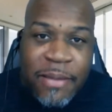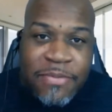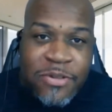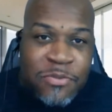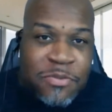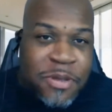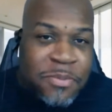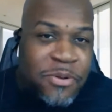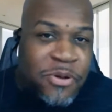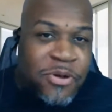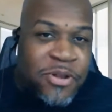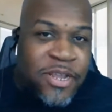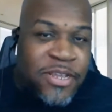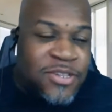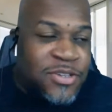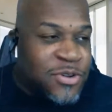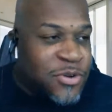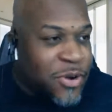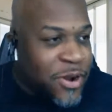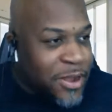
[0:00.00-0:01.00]
So people on
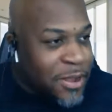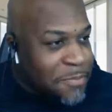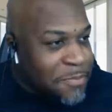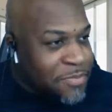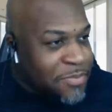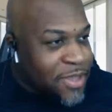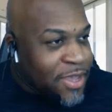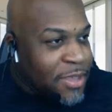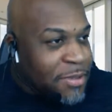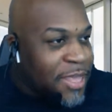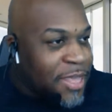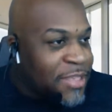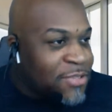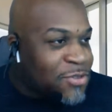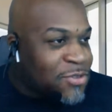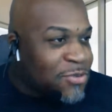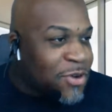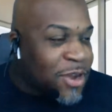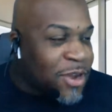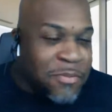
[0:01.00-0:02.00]
Instagram,
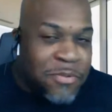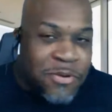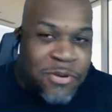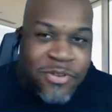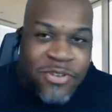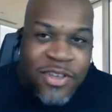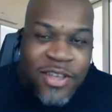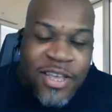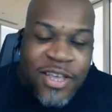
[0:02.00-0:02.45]
Instagrammers,